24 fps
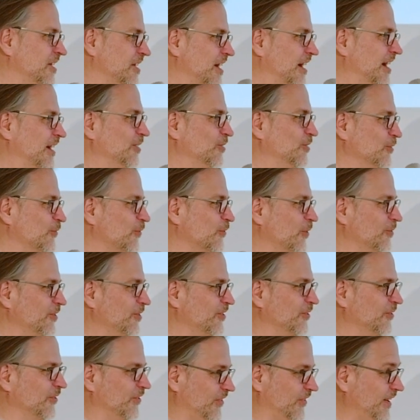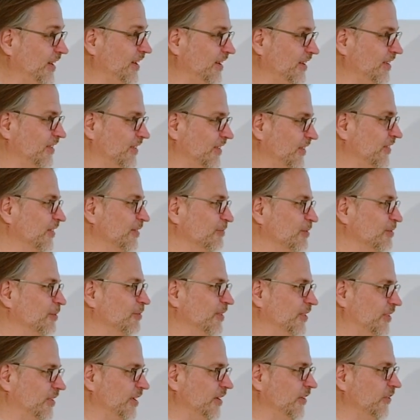I look forward to seeing these
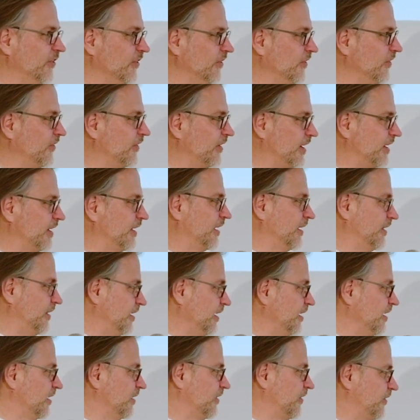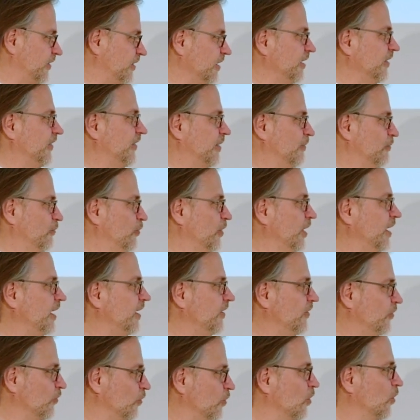implementations, and I think it's still some way
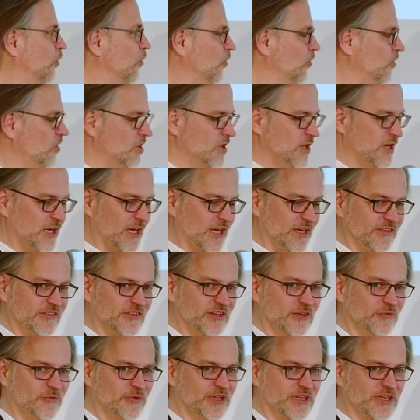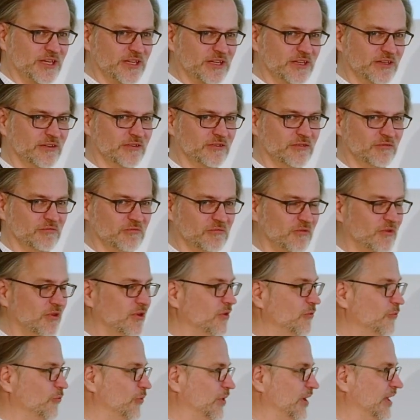to go until we can
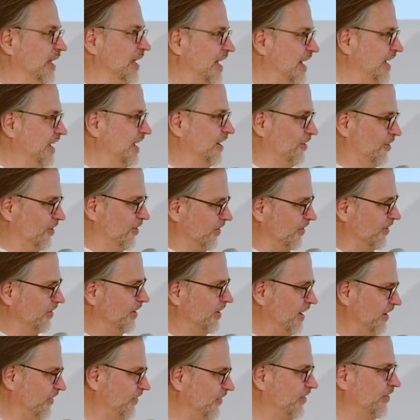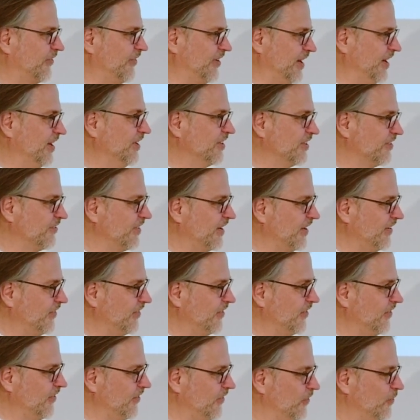rely on the necessary
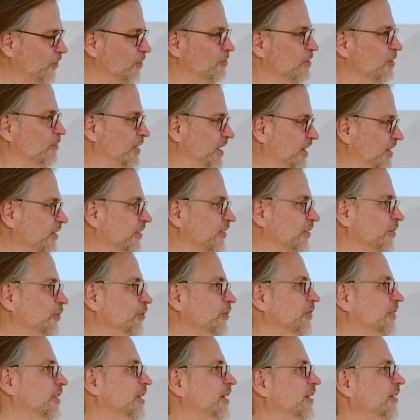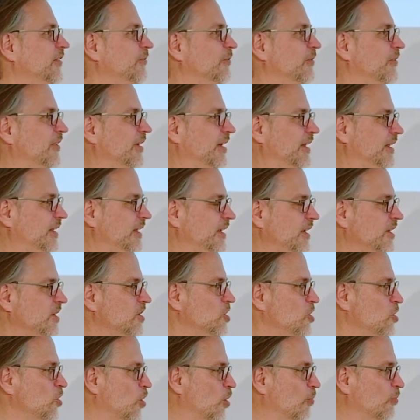interfaces to implement this use case with any
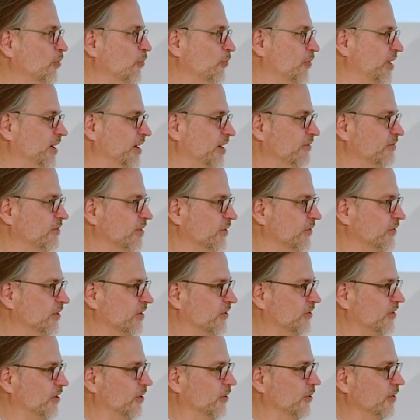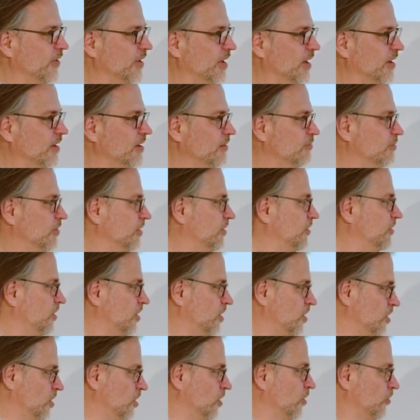Open RAN infrastructure out there. But
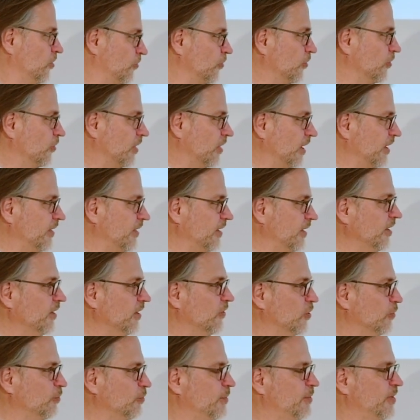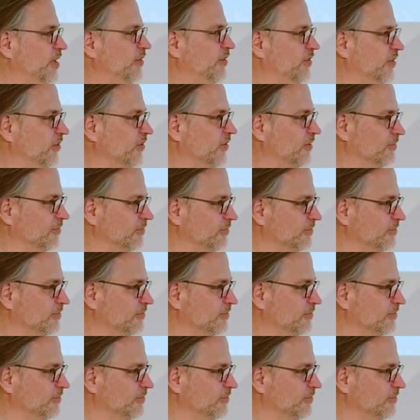sure, I think it could be beneficial.